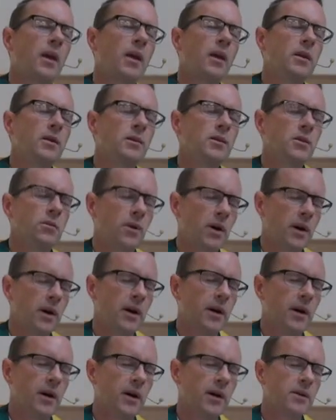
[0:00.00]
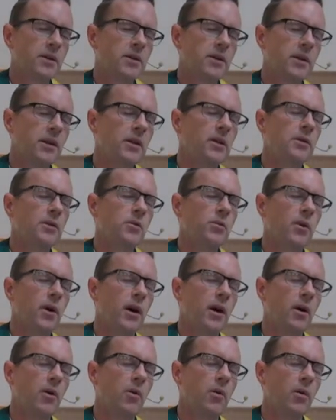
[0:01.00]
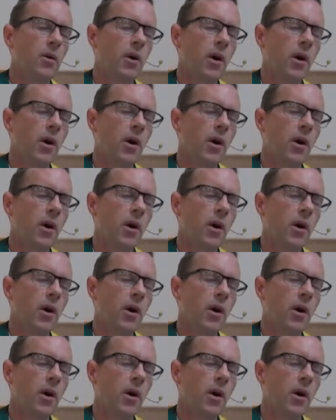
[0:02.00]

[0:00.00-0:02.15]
into our hearts and into our